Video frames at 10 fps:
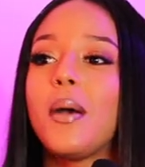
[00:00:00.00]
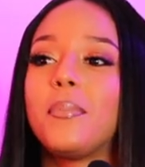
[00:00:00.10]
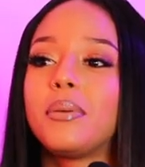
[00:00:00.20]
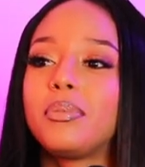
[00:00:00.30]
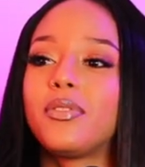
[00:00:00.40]

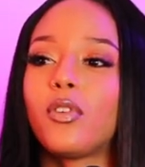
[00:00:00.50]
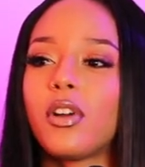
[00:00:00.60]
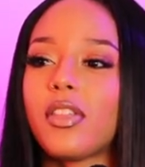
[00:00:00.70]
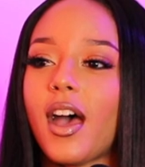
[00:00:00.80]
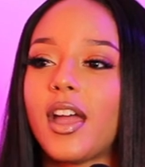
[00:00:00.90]
But
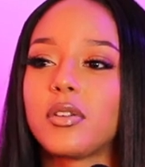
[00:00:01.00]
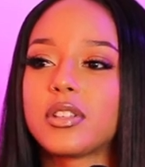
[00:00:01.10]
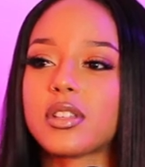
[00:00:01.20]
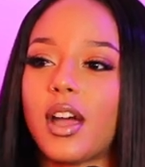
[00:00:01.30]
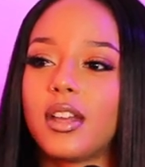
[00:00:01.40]
before that, it
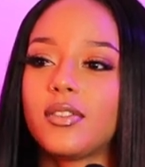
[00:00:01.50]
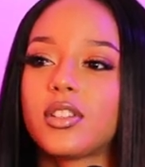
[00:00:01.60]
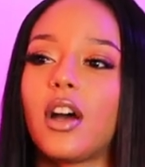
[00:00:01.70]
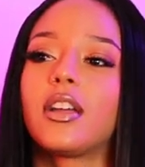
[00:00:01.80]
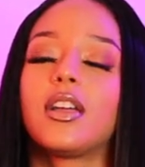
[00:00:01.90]
was kind of
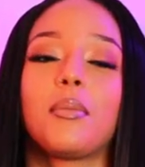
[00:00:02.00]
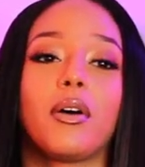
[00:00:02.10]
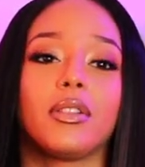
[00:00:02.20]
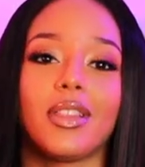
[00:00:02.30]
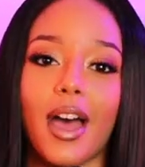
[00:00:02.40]
talking
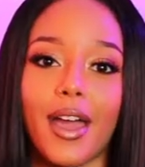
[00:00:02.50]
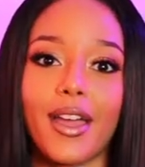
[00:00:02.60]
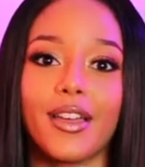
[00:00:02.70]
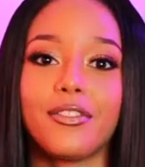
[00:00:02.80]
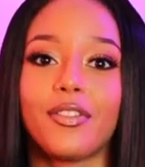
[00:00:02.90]
about
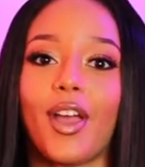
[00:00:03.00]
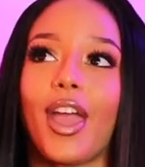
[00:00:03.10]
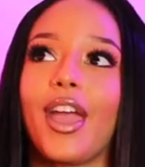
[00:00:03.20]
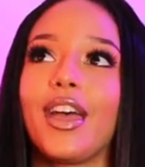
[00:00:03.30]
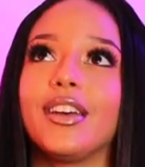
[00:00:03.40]
life
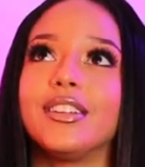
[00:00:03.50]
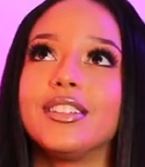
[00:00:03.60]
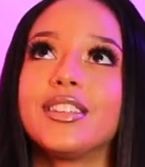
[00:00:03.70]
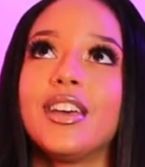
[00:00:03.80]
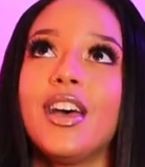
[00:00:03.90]

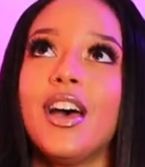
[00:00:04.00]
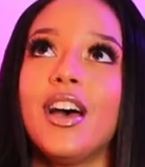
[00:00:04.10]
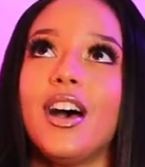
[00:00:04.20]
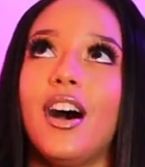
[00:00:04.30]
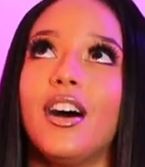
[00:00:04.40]
and
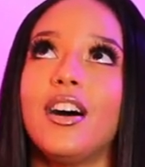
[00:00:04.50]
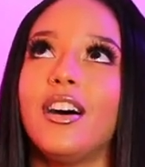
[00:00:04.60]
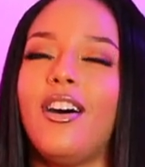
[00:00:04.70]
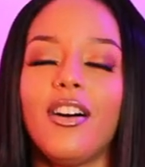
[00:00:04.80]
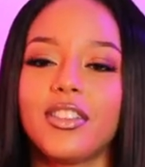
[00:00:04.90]

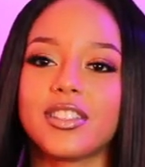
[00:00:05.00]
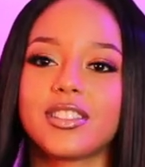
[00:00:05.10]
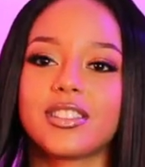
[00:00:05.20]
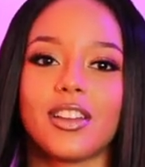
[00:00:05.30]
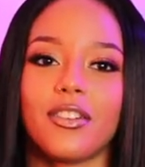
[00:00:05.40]
uh, all the
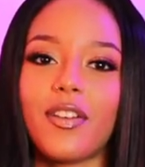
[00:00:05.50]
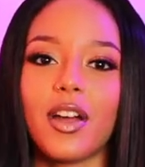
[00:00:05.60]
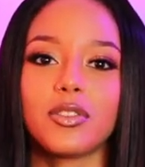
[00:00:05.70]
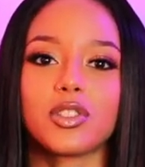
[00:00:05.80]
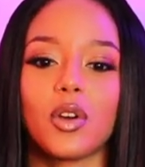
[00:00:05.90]
stuff
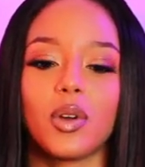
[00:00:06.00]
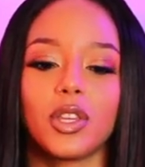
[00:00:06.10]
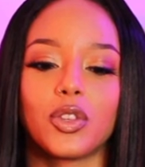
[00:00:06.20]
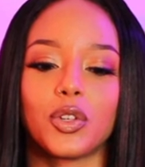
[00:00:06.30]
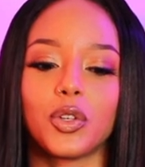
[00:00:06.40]
I was
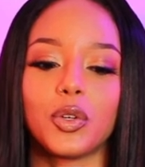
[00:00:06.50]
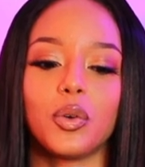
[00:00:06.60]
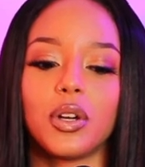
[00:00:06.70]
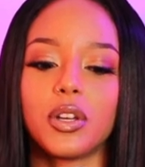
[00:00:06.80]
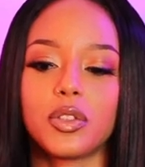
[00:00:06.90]
going
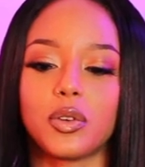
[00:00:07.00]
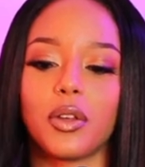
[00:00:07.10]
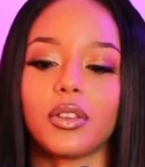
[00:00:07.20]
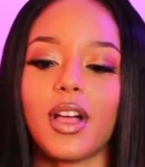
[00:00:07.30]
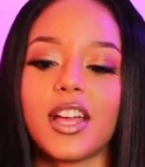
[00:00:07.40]
through
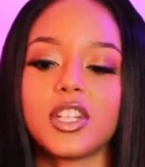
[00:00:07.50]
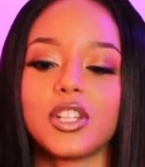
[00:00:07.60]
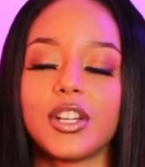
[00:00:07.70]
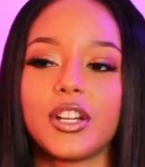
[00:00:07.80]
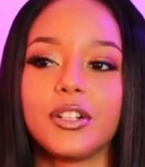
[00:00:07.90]
throughout the
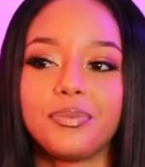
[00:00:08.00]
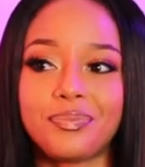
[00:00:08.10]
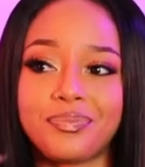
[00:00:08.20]
last year.